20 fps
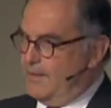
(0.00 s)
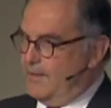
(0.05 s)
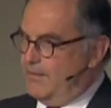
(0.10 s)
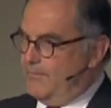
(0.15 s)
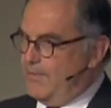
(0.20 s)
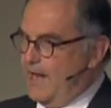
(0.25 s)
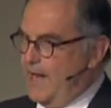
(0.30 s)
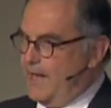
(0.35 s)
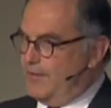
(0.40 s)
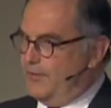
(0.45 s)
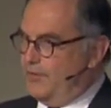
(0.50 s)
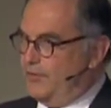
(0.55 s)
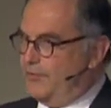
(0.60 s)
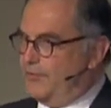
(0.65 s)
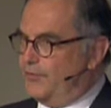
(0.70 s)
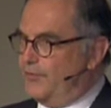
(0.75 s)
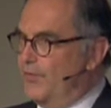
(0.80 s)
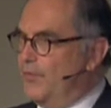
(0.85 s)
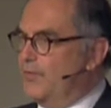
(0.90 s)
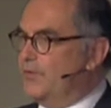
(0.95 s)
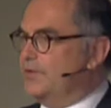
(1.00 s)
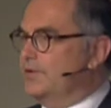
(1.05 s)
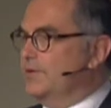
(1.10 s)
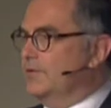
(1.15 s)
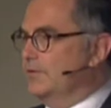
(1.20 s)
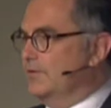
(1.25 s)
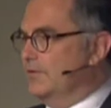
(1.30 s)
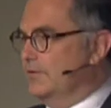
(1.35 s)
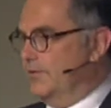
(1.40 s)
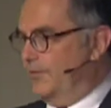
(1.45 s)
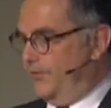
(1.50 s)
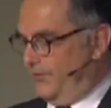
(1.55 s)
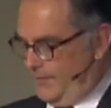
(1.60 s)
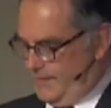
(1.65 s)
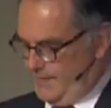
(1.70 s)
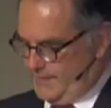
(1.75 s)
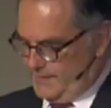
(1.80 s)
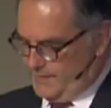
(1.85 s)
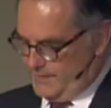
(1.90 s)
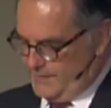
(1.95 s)
My third
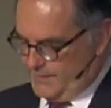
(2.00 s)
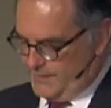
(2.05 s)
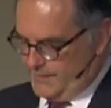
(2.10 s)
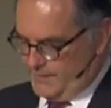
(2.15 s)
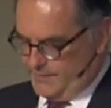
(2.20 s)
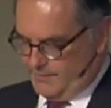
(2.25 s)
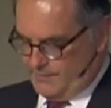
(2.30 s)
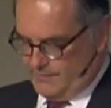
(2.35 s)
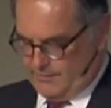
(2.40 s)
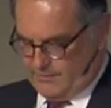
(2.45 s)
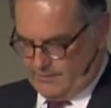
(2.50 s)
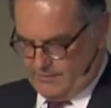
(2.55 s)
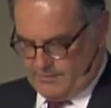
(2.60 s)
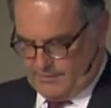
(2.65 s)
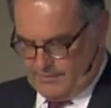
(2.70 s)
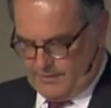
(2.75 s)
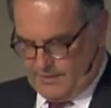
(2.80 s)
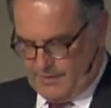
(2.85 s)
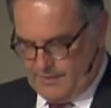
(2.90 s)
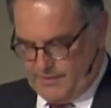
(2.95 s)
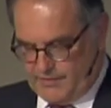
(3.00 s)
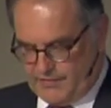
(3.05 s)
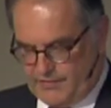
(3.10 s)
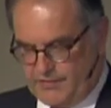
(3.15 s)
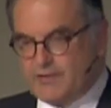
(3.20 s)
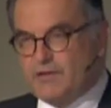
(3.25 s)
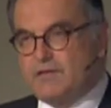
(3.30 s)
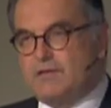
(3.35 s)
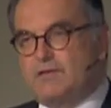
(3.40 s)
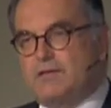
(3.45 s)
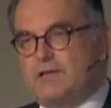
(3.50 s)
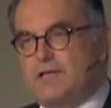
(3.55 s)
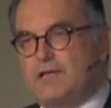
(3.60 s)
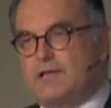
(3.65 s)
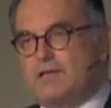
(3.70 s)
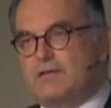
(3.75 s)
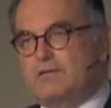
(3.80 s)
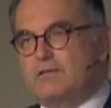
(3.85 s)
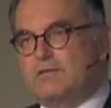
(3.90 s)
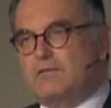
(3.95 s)
thesis is
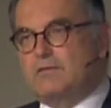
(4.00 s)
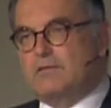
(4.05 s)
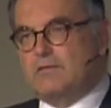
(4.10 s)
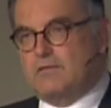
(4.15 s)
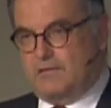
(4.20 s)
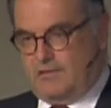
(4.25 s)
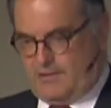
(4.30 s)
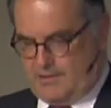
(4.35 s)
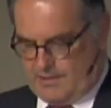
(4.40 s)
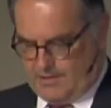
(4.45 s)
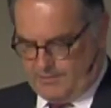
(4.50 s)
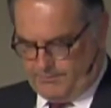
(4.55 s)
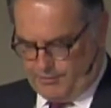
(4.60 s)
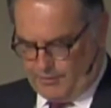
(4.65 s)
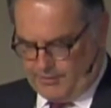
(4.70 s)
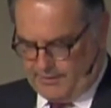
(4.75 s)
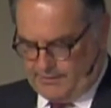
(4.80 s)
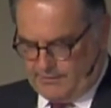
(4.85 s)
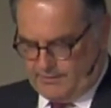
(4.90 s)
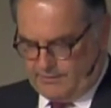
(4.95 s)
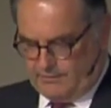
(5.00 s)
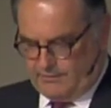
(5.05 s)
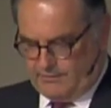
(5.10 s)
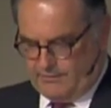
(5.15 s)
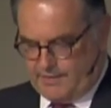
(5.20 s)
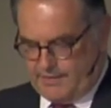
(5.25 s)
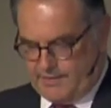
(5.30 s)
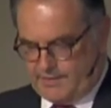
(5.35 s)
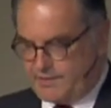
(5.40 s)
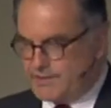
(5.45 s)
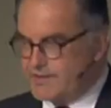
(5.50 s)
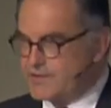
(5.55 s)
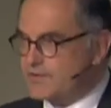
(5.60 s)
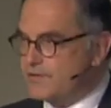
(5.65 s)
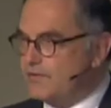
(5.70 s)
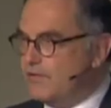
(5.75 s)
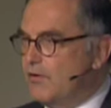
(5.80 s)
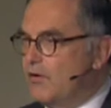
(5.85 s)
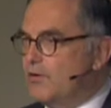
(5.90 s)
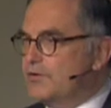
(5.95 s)
legal and political risks
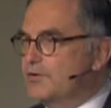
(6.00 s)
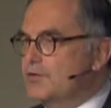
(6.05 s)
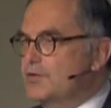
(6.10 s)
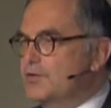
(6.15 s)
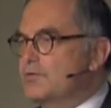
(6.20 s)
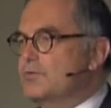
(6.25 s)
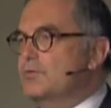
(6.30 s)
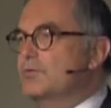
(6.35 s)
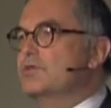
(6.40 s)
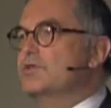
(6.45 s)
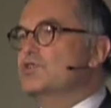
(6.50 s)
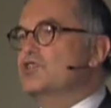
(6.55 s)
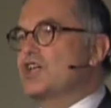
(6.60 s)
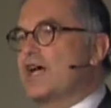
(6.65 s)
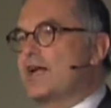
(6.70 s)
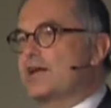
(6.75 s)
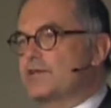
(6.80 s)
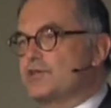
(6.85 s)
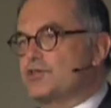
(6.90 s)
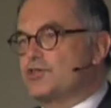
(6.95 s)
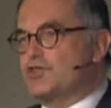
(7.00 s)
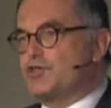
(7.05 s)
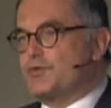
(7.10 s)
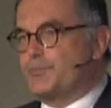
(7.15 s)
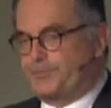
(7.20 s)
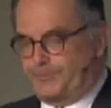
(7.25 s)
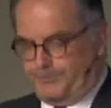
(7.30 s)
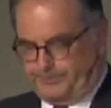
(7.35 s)
are the new challenge.